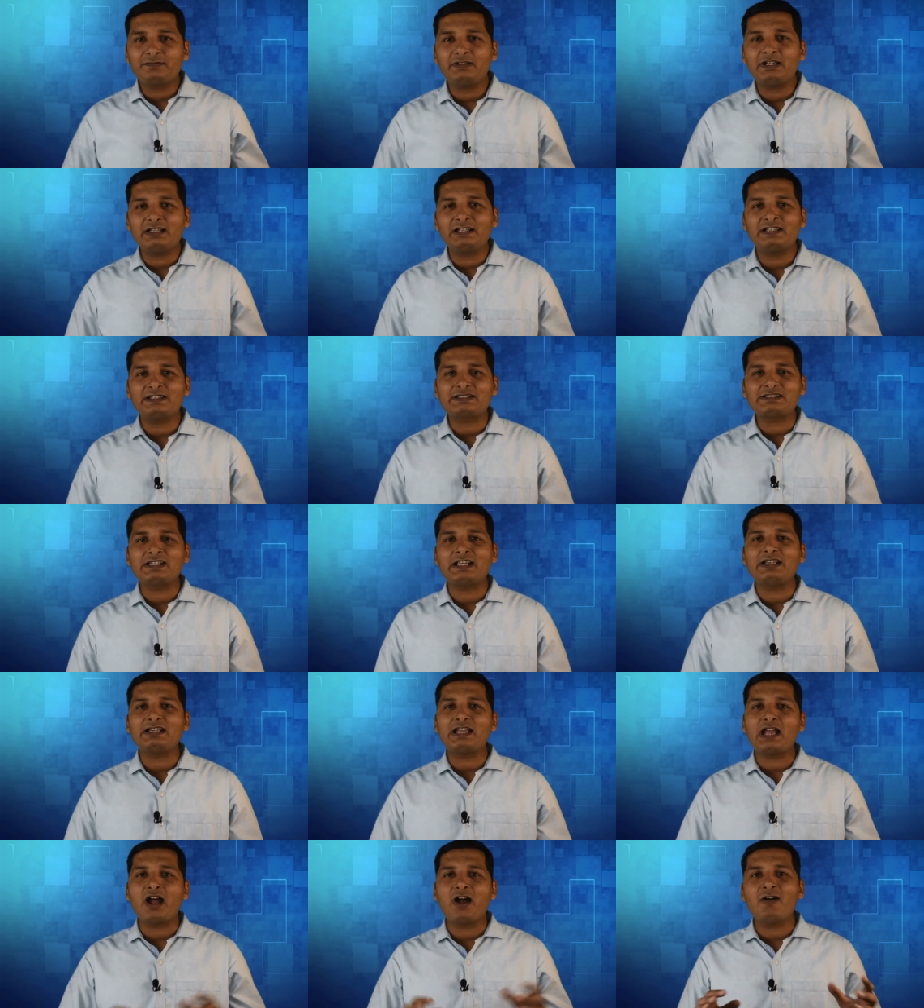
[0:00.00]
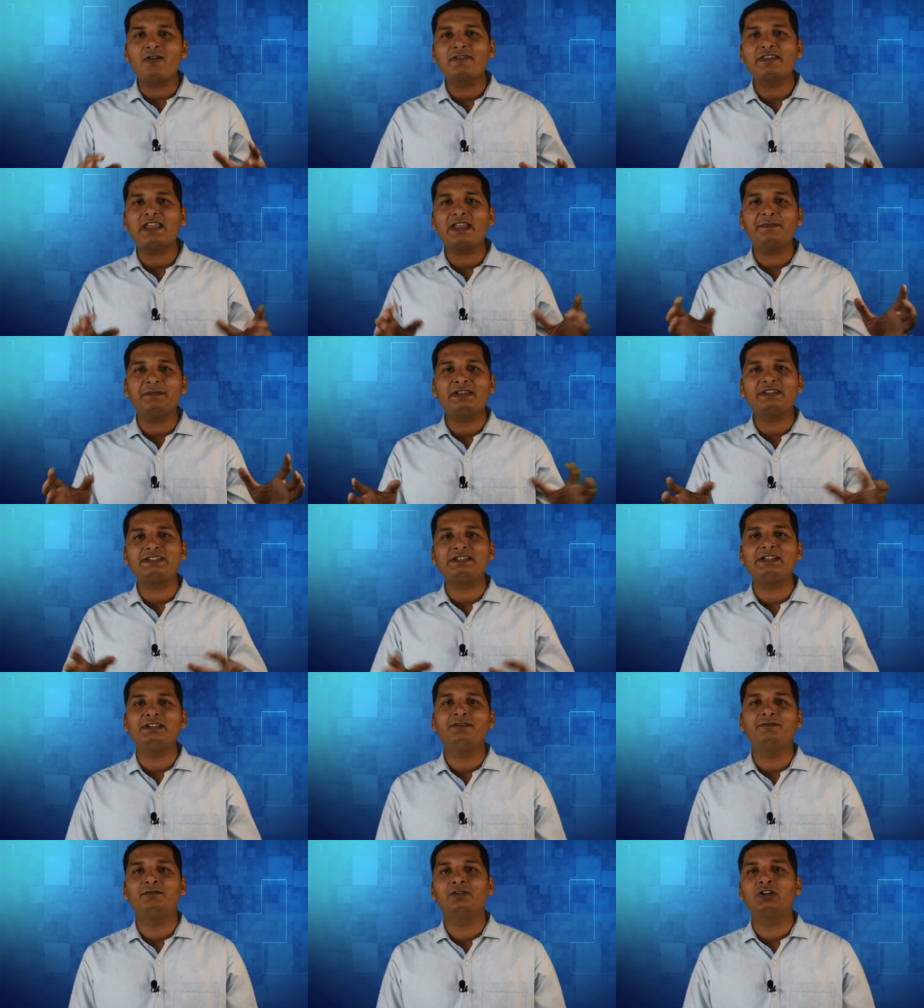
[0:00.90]
we understand how the
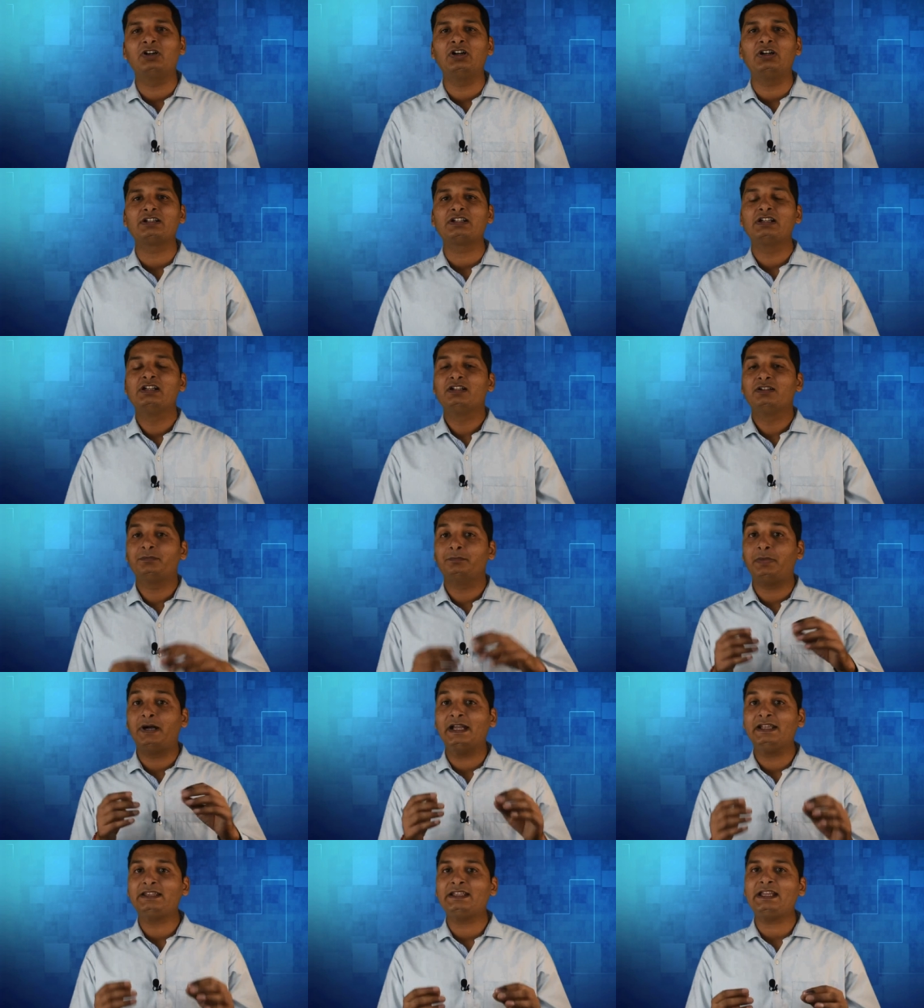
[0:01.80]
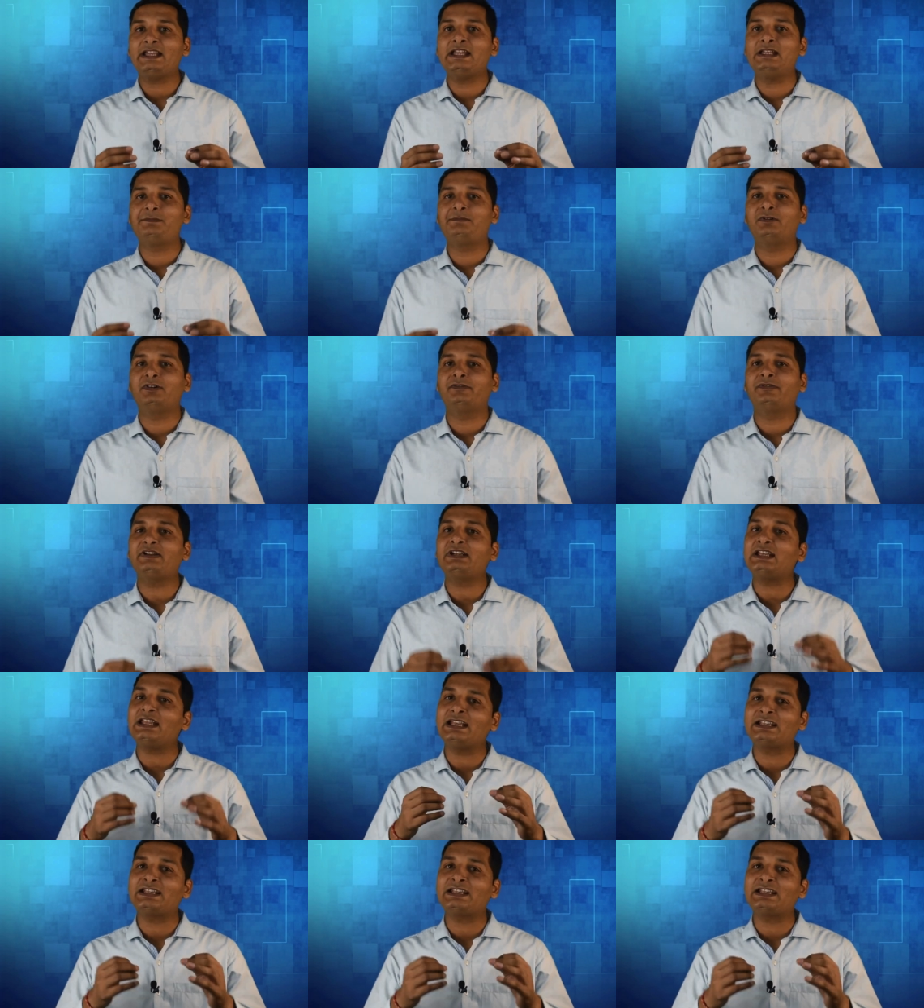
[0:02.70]
MACD work by the help of an